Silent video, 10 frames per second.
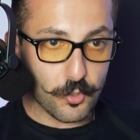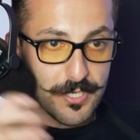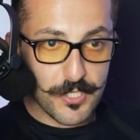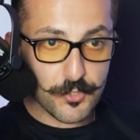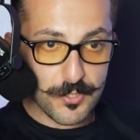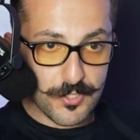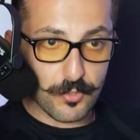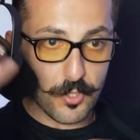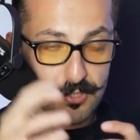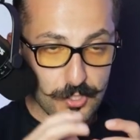your interest
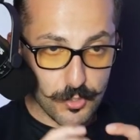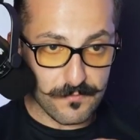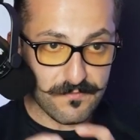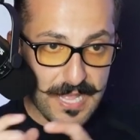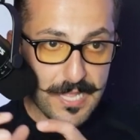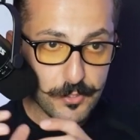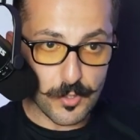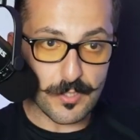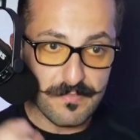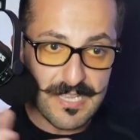grows, your
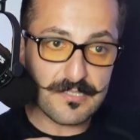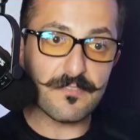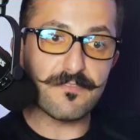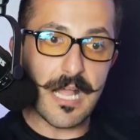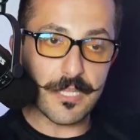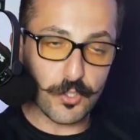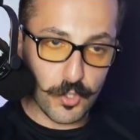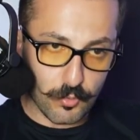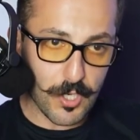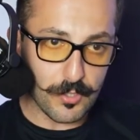value, your vested value
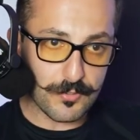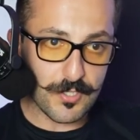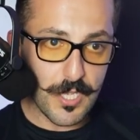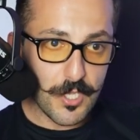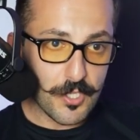grows.